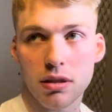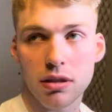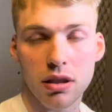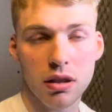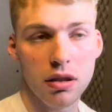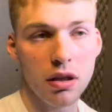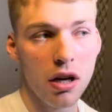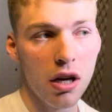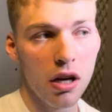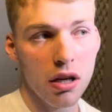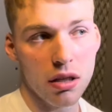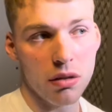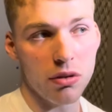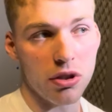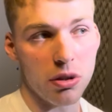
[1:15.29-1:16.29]
So
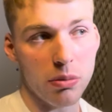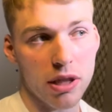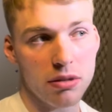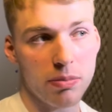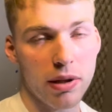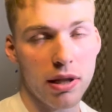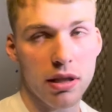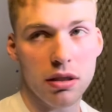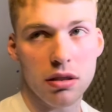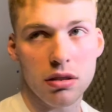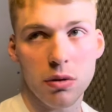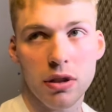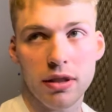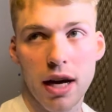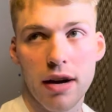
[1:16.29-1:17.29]
when your best player is the
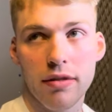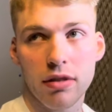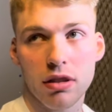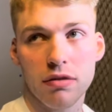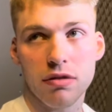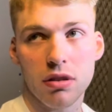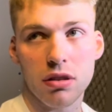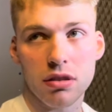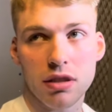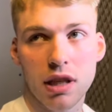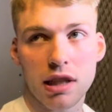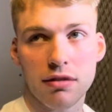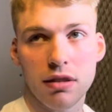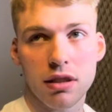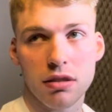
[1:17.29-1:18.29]
one diving on the floor and
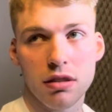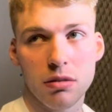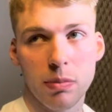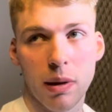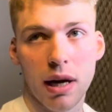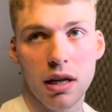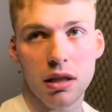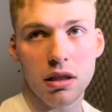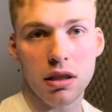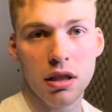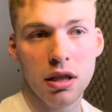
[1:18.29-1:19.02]
sacrificing his body,